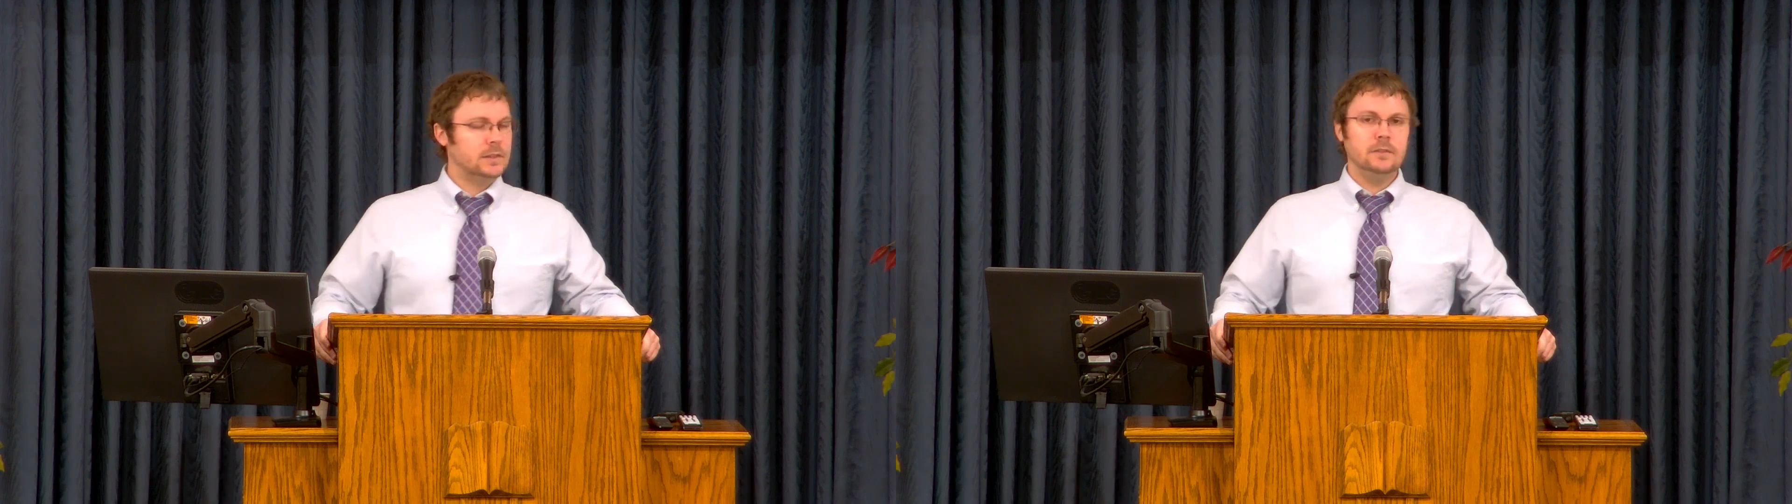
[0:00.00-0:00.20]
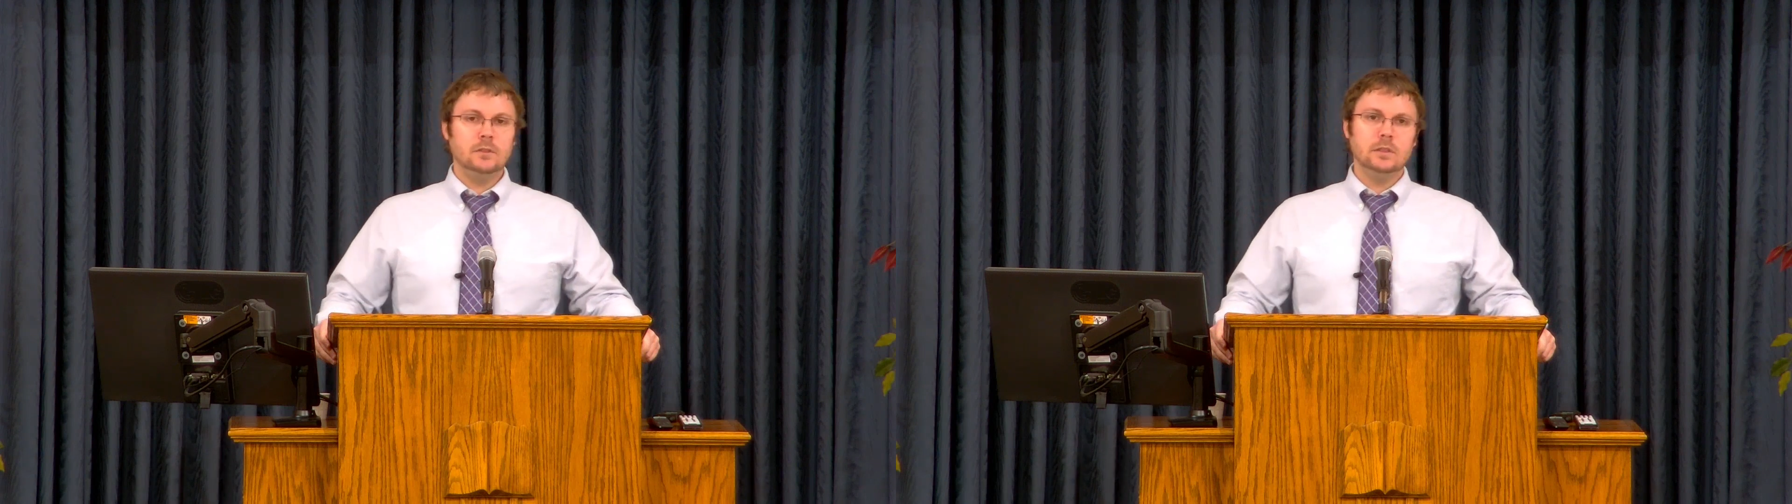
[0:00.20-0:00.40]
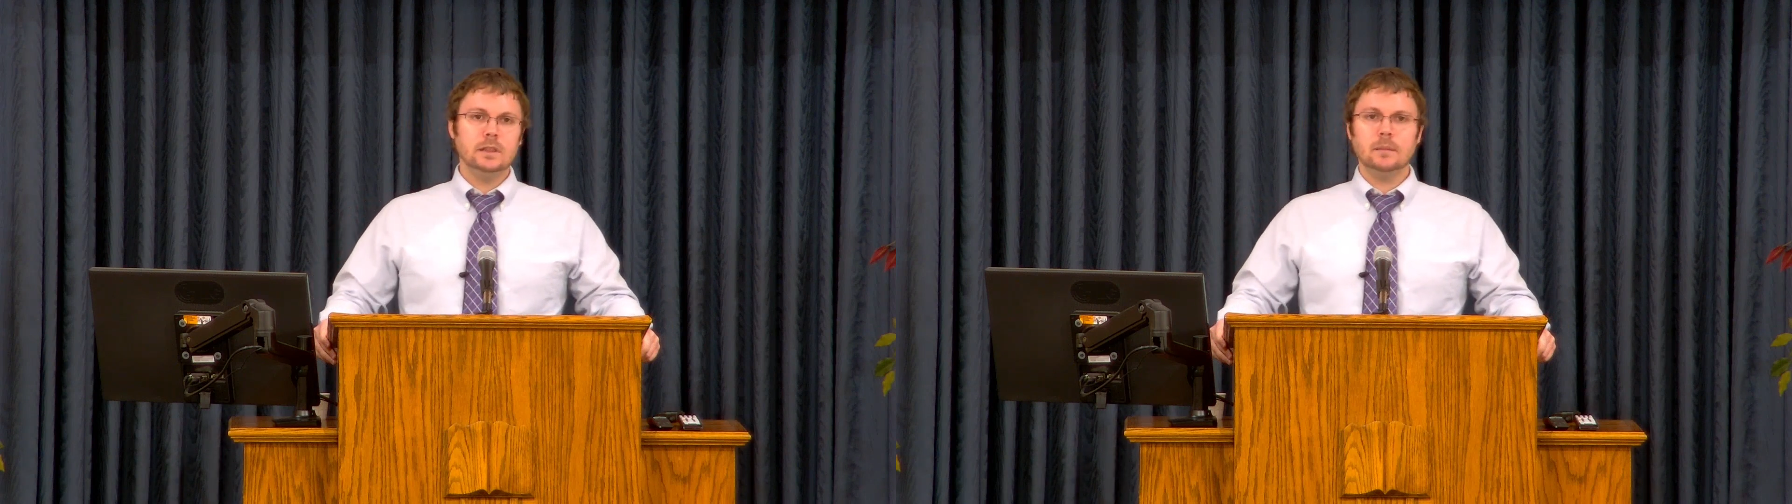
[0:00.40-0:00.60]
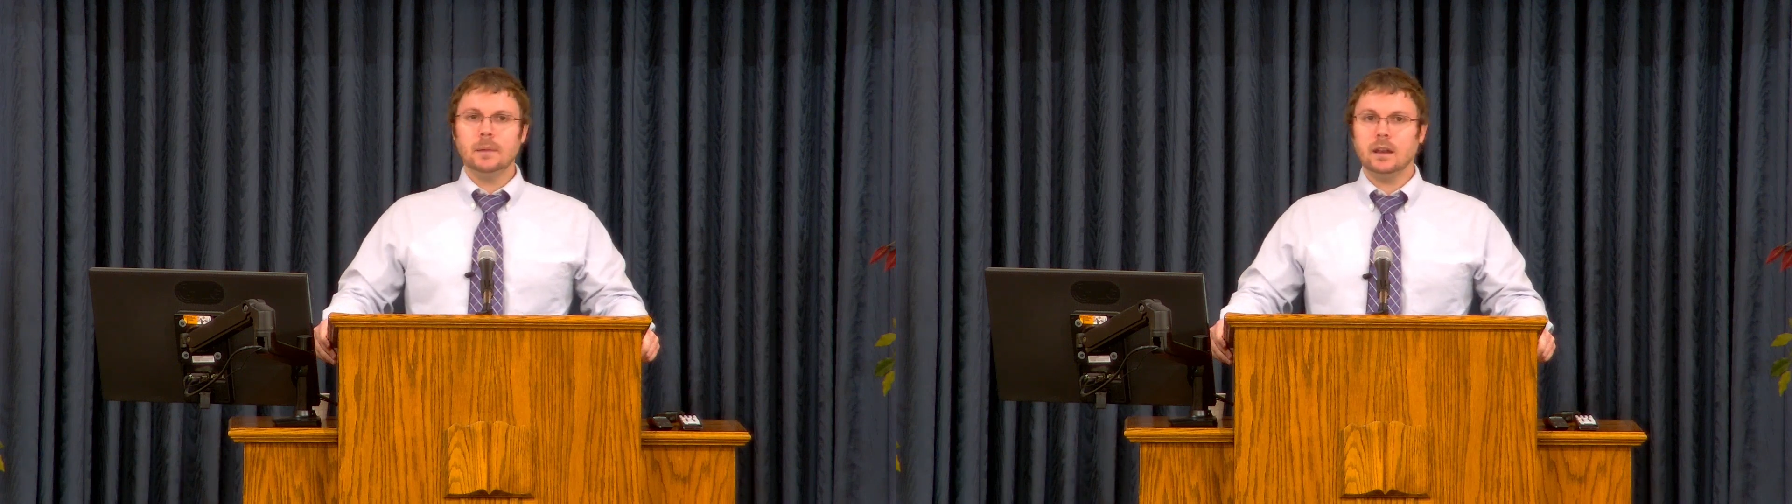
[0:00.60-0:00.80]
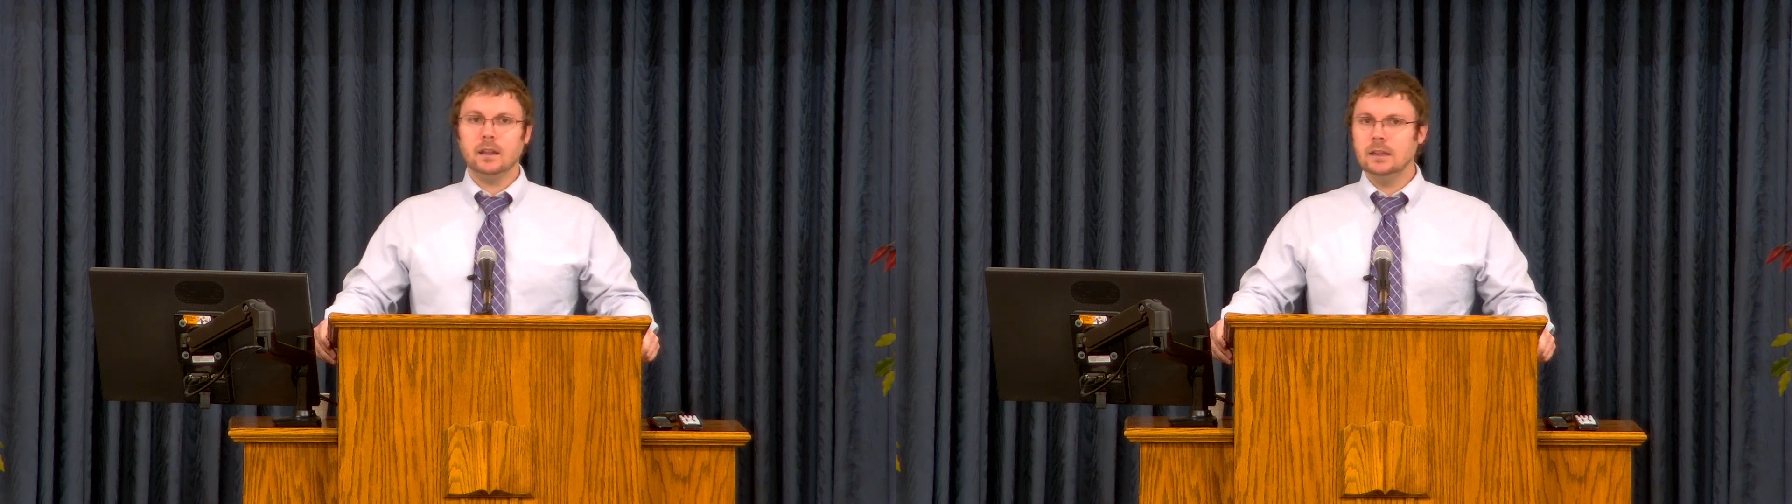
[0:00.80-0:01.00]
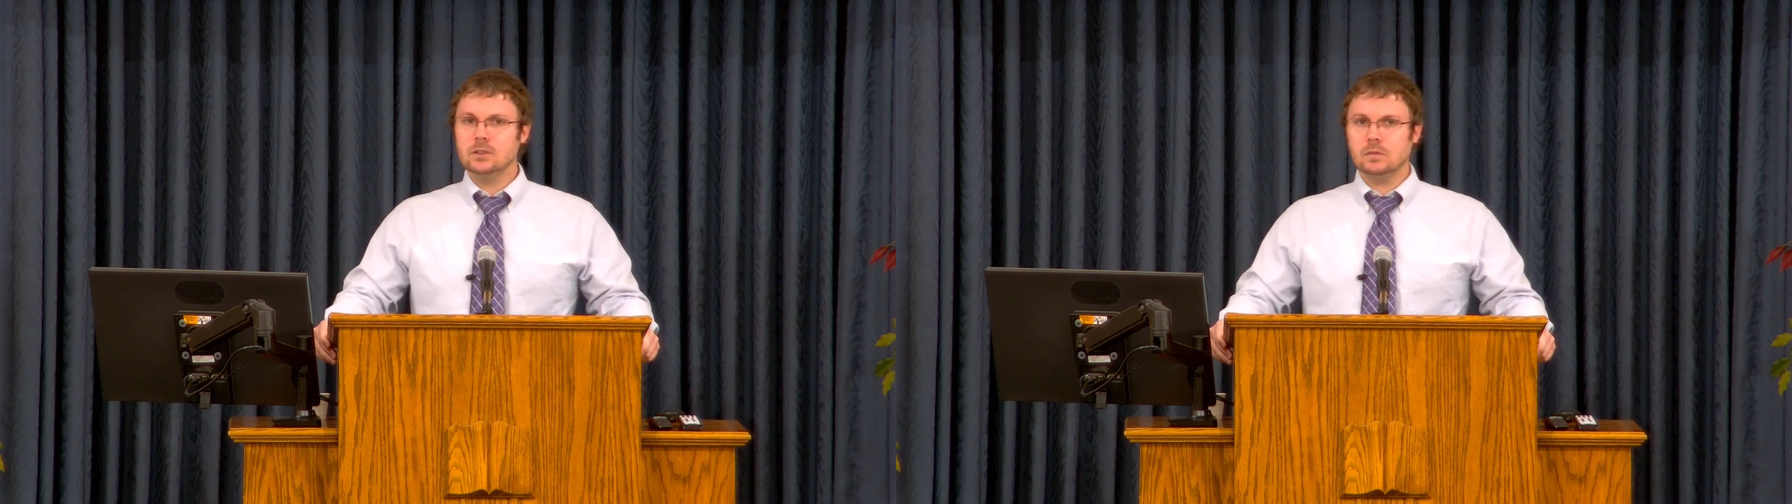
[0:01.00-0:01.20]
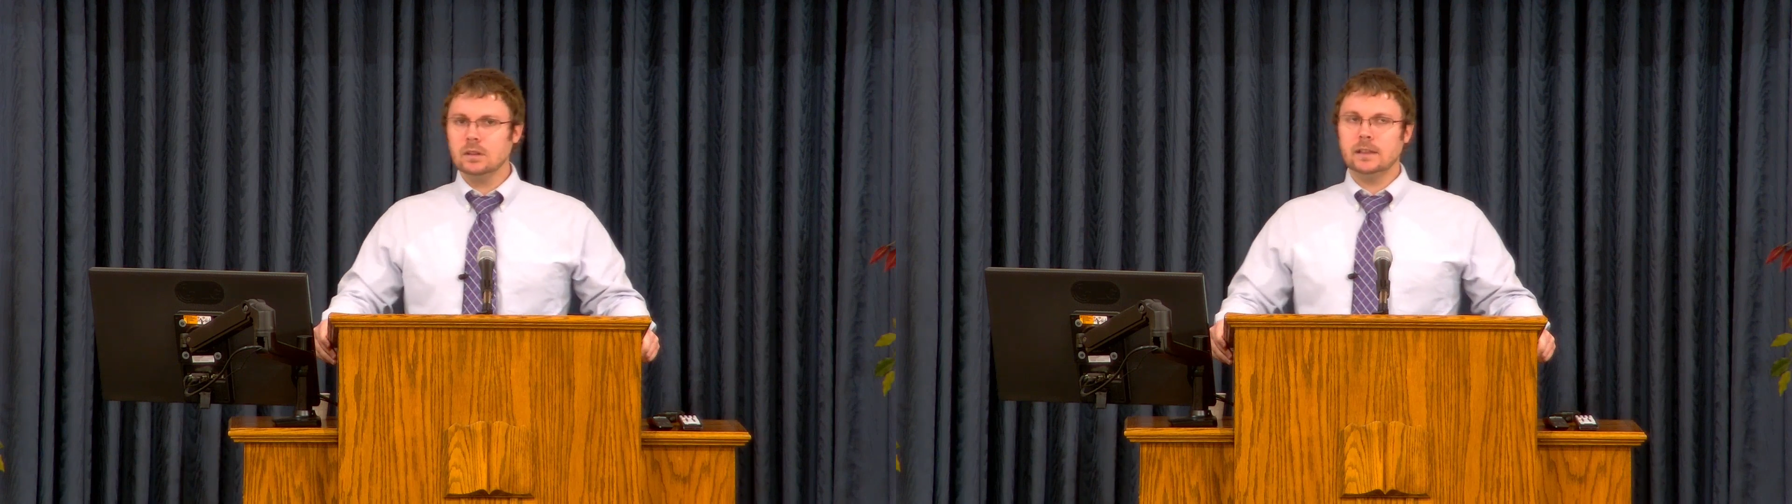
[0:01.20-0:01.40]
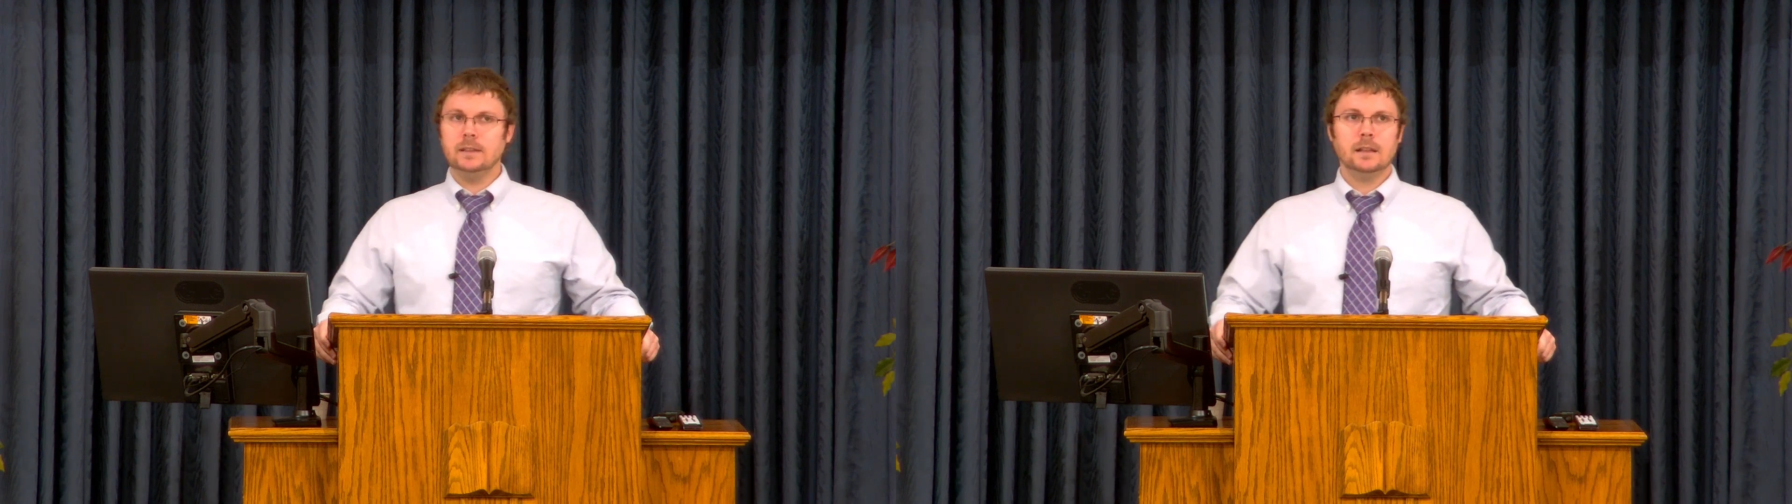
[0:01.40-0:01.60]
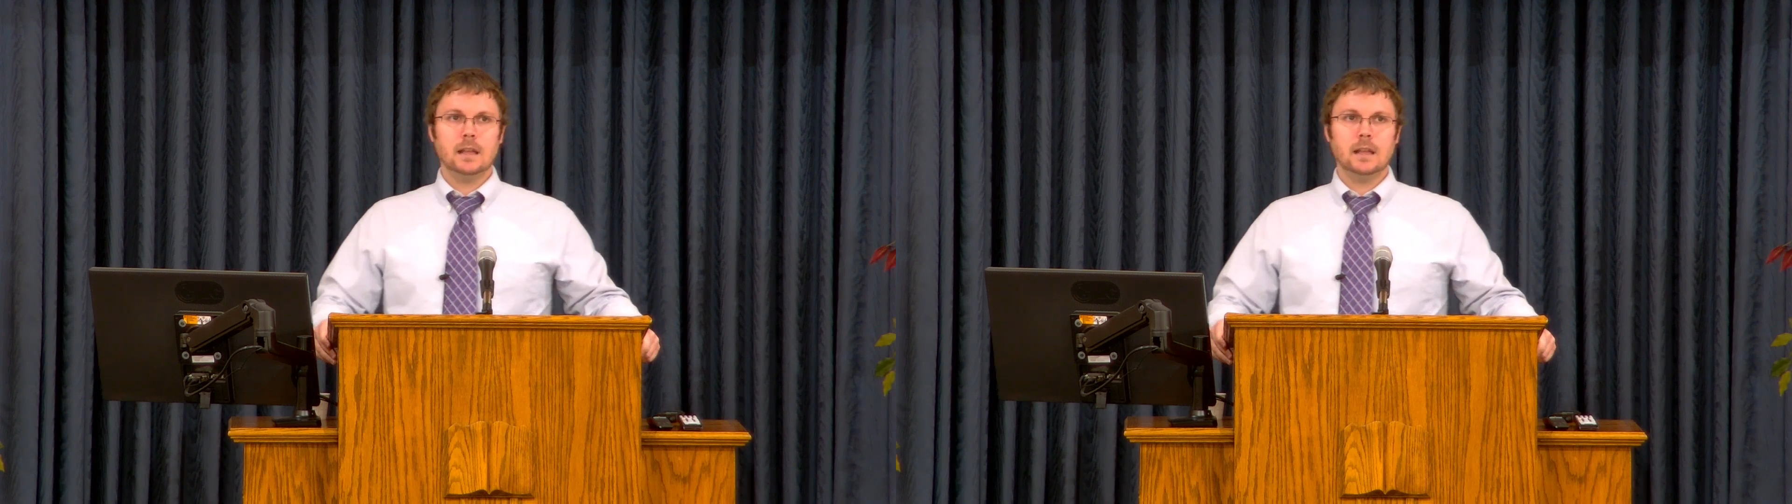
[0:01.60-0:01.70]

And if you think about it, that's really